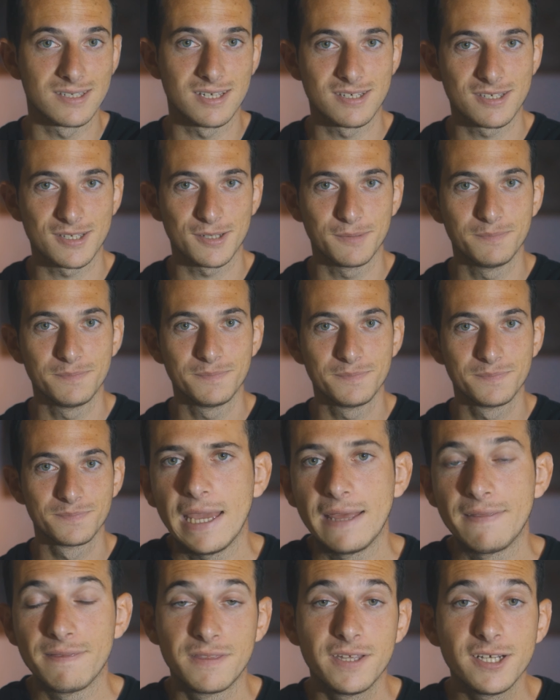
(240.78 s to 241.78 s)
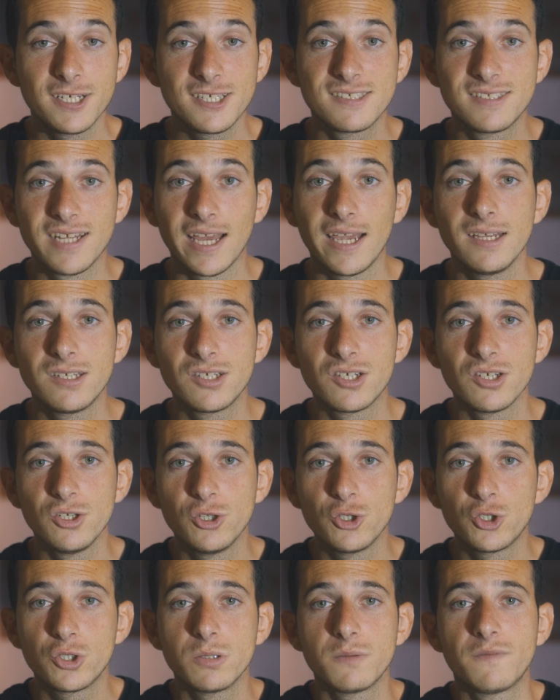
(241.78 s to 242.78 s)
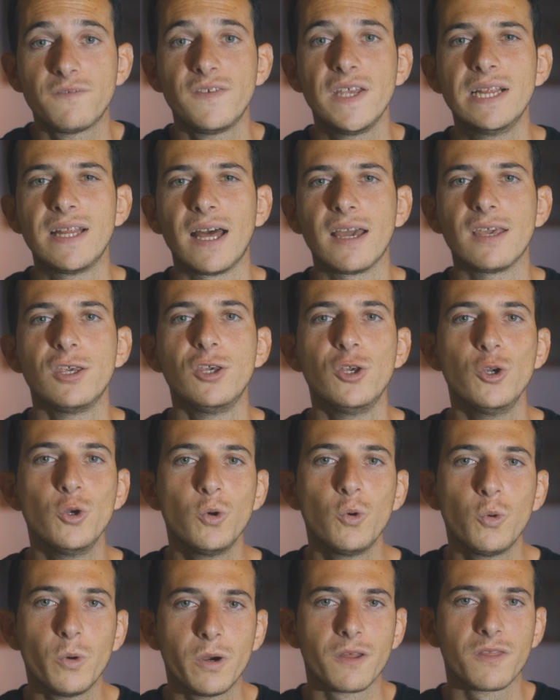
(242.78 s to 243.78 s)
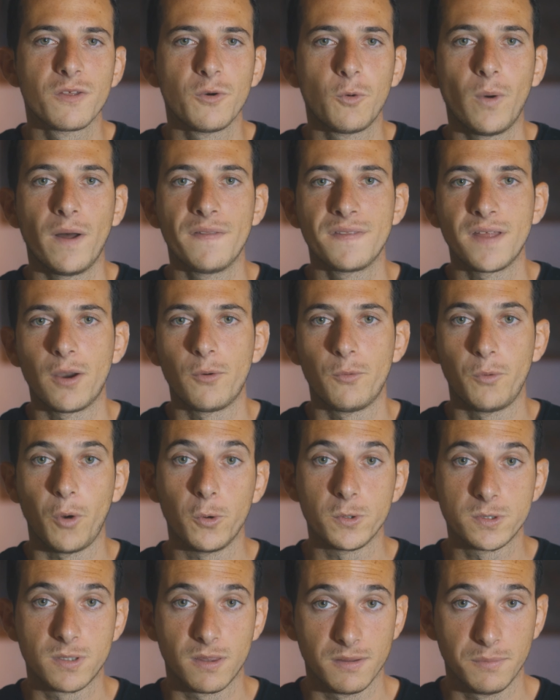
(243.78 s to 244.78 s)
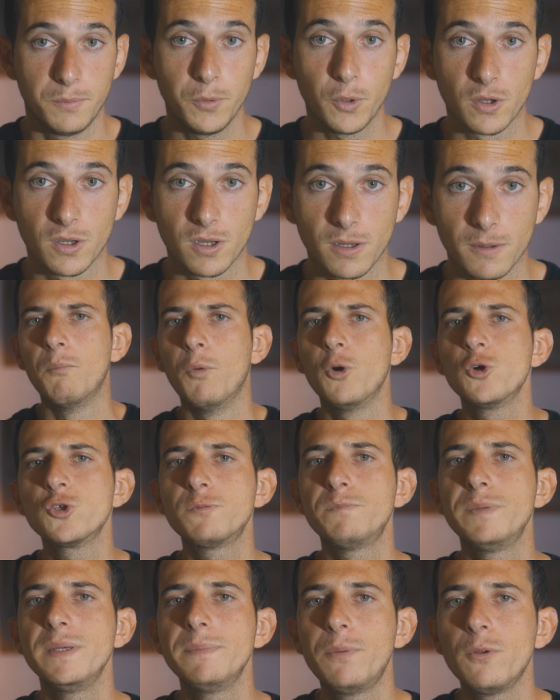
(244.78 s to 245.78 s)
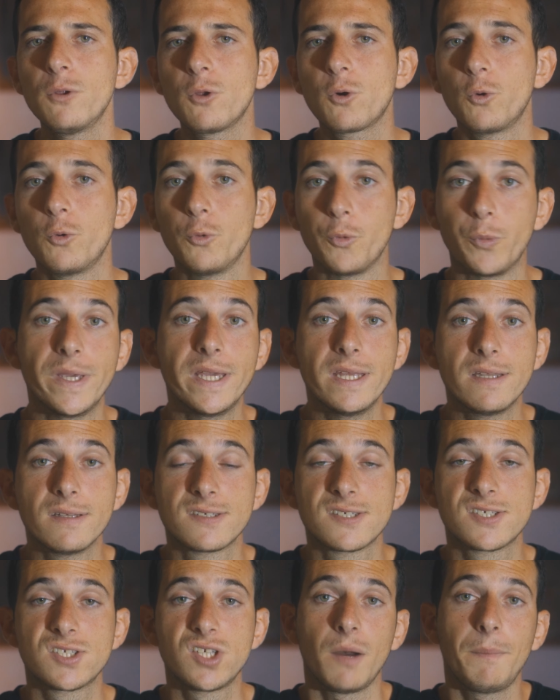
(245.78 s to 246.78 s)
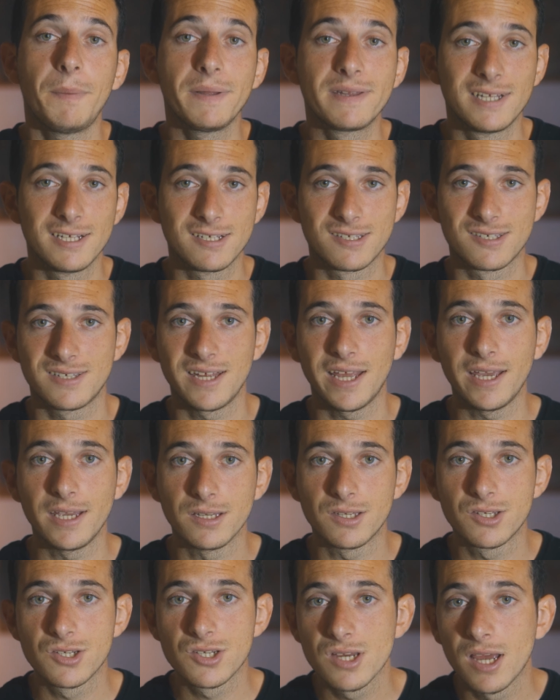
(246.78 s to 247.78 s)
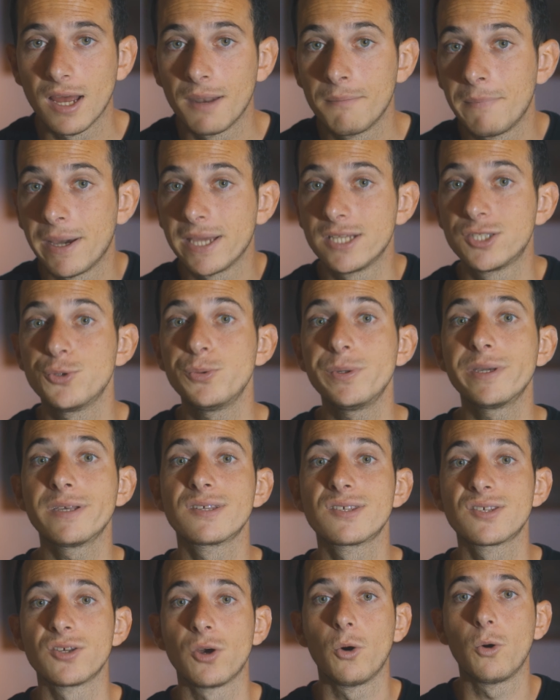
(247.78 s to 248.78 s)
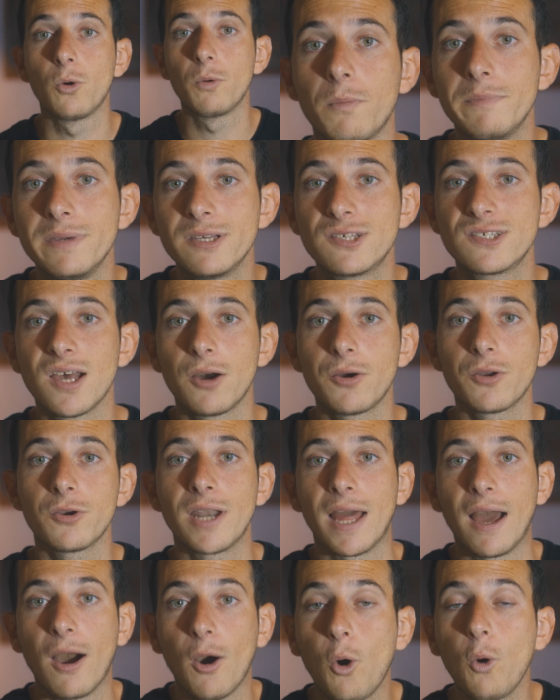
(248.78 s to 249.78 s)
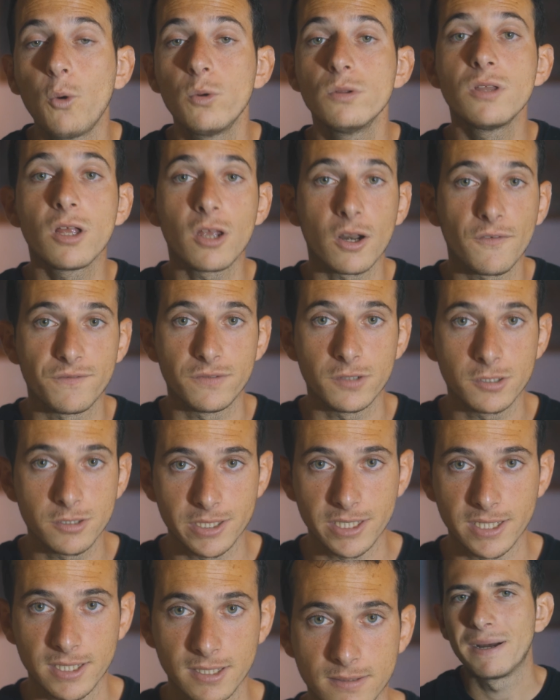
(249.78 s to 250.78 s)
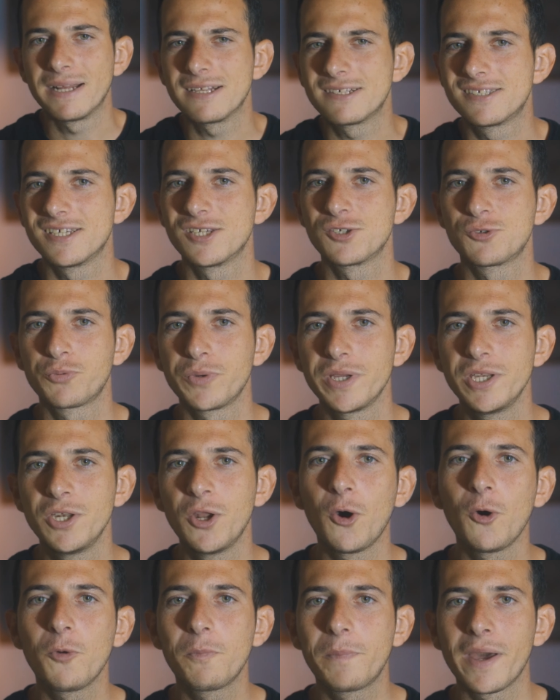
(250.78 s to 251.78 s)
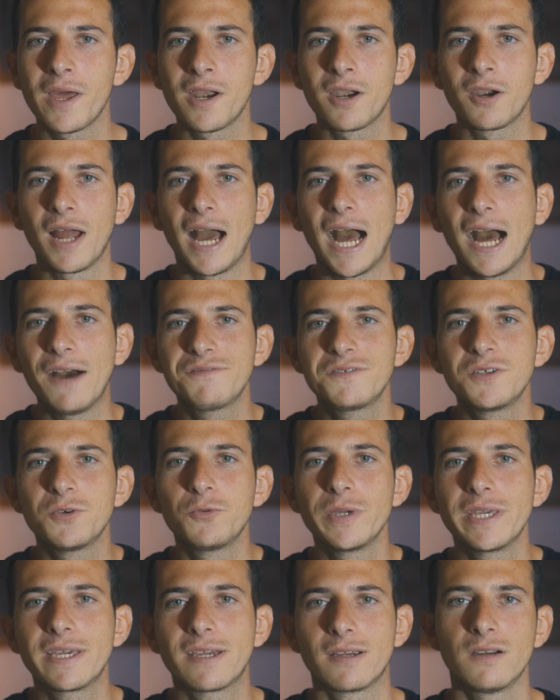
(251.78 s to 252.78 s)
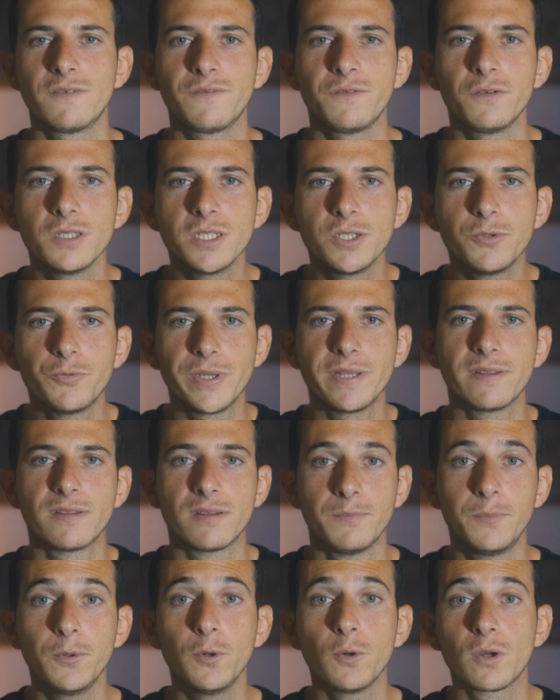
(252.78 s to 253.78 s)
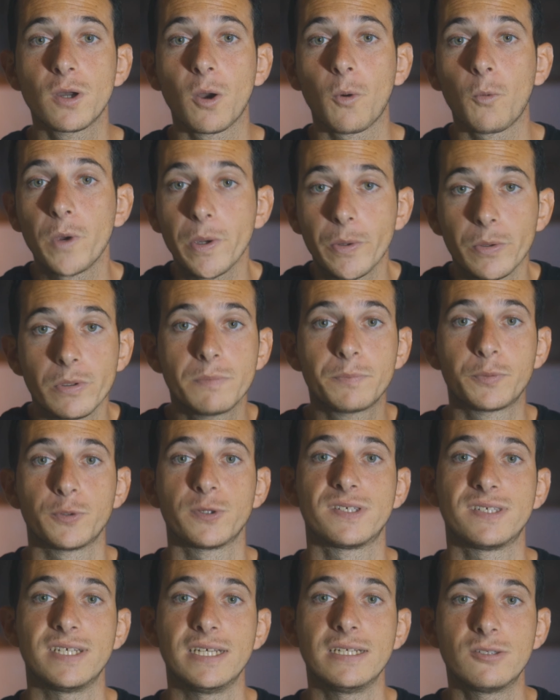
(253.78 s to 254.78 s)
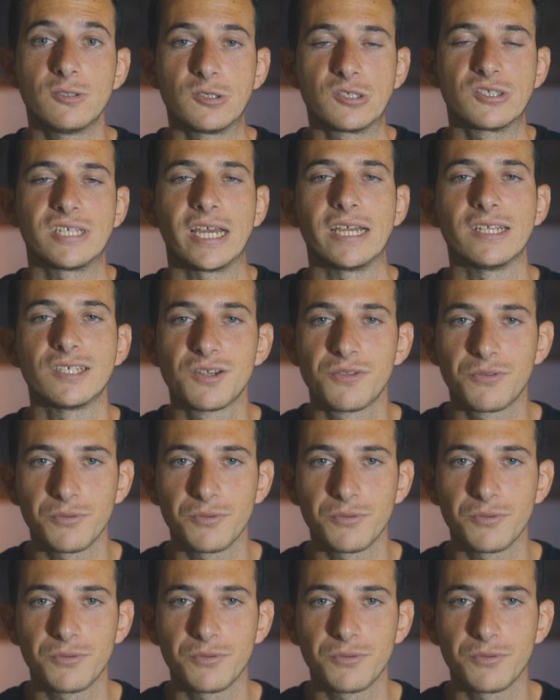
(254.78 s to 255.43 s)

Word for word: system. In this stage, you should feel that you were the one that wrote the book. Most people who read stop at this stage, and by doing so, miss out on a whole lot of learning. But since we know better, after we carefully read the book, we will proceed to stage